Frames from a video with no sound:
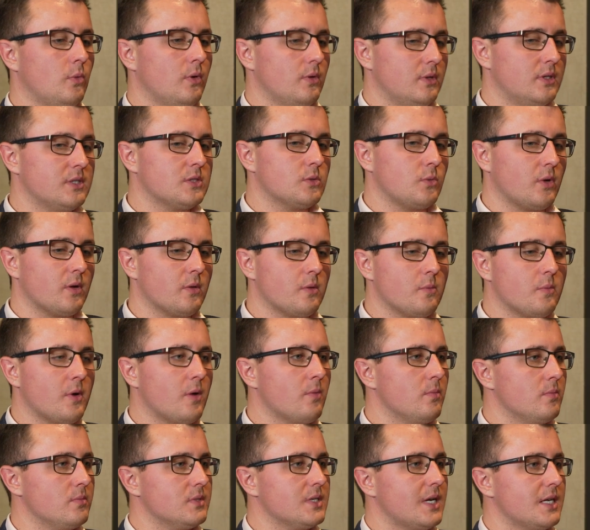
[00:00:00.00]
what this is one of the
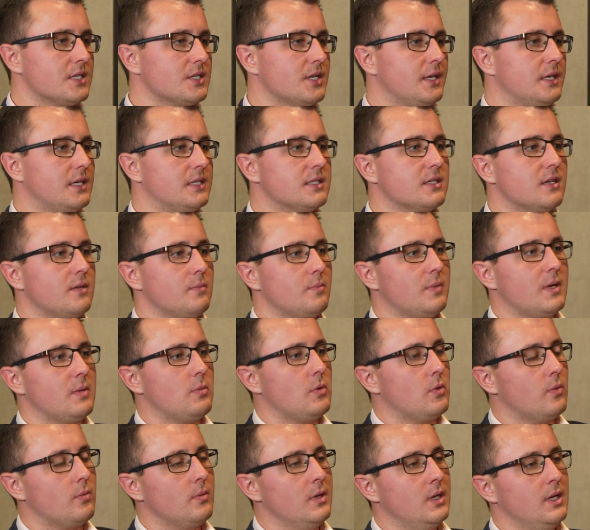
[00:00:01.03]
problems actually is that
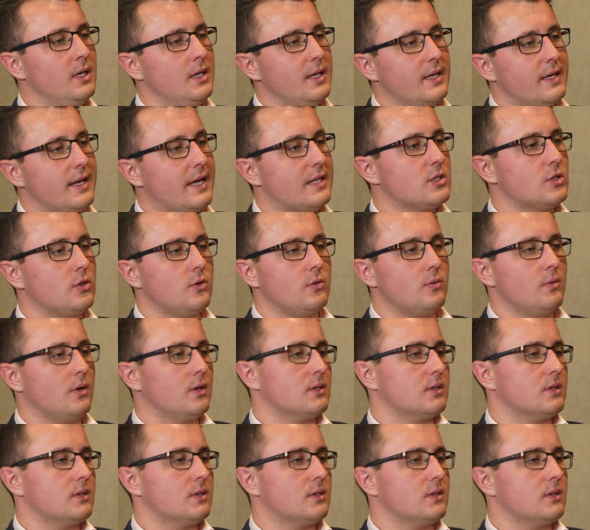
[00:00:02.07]
people get to,